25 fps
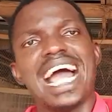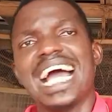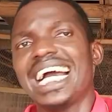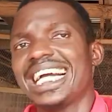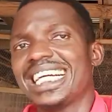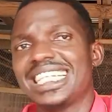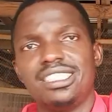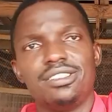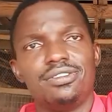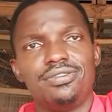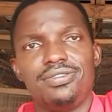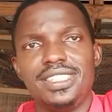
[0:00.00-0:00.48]
and
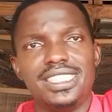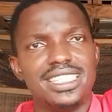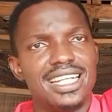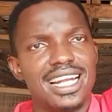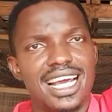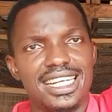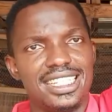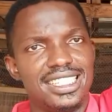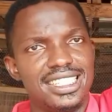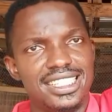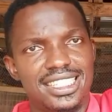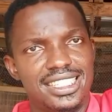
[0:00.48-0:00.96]
hang the
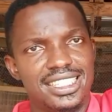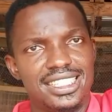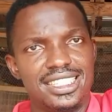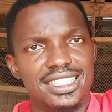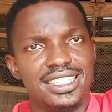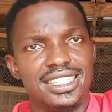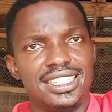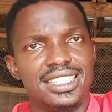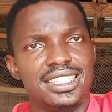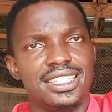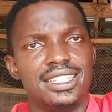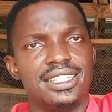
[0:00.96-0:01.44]
feet like
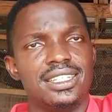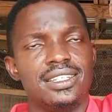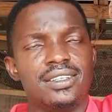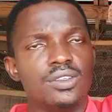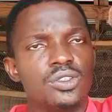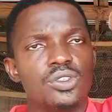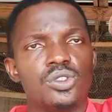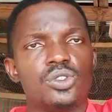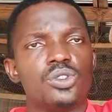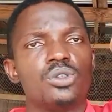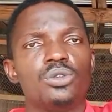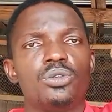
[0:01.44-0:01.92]
this.
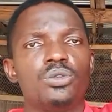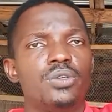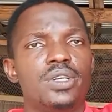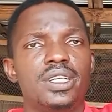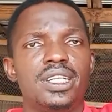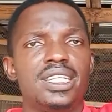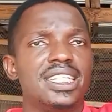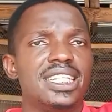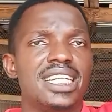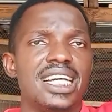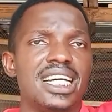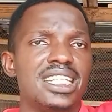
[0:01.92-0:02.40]
So
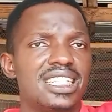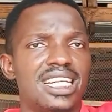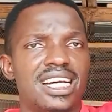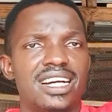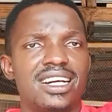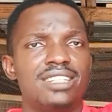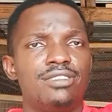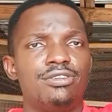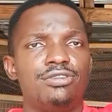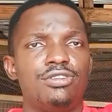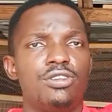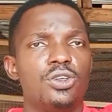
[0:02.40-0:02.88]
when it gets
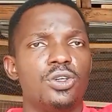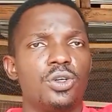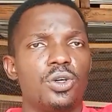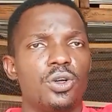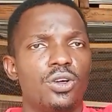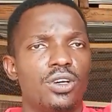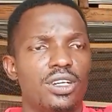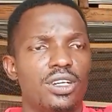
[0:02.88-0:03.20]
around 4